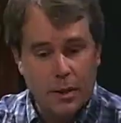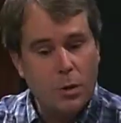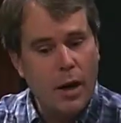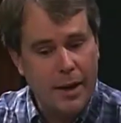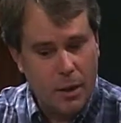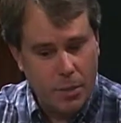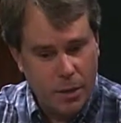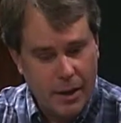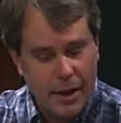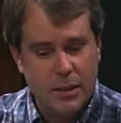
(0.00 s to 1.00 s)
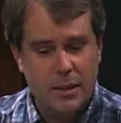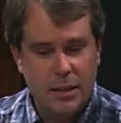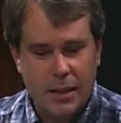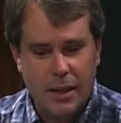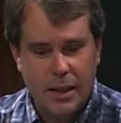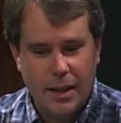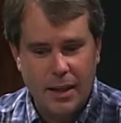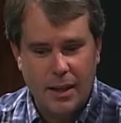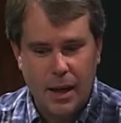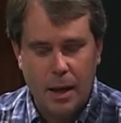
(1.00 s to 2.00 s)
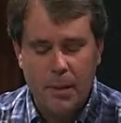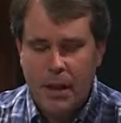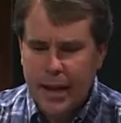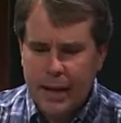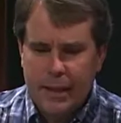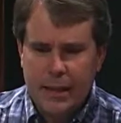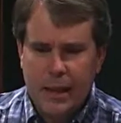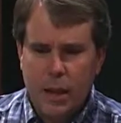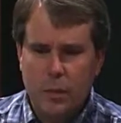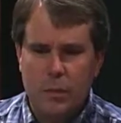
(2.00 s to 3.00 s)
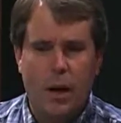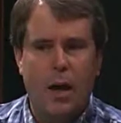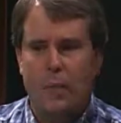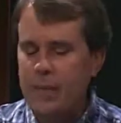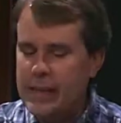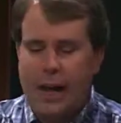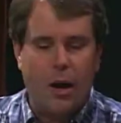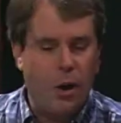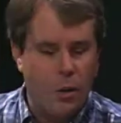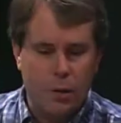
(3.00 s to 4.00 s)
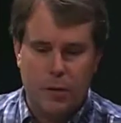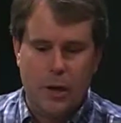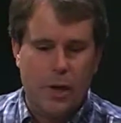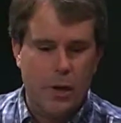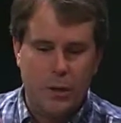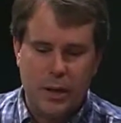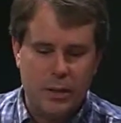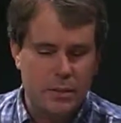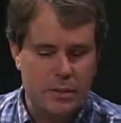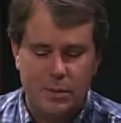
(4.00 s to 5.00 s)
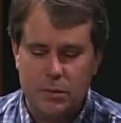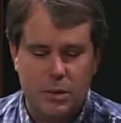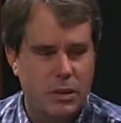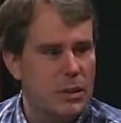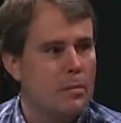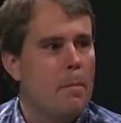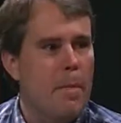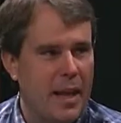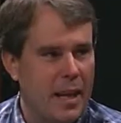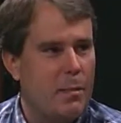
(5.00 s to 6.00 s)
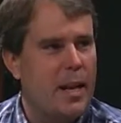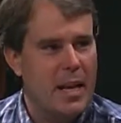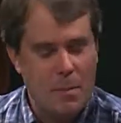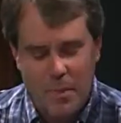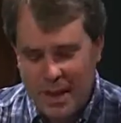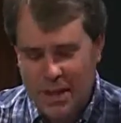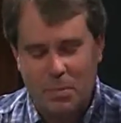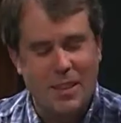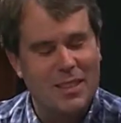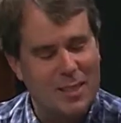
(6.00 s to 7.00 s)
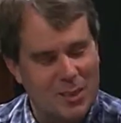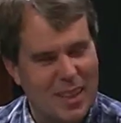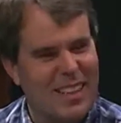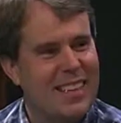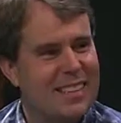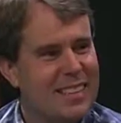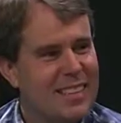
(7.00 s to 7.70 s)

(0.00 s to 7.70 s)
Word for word: Little Rock Airport actually, uh, um, and then uh, um, yeah, all over Conway, you, will see many, many, okay. many places. And that's that's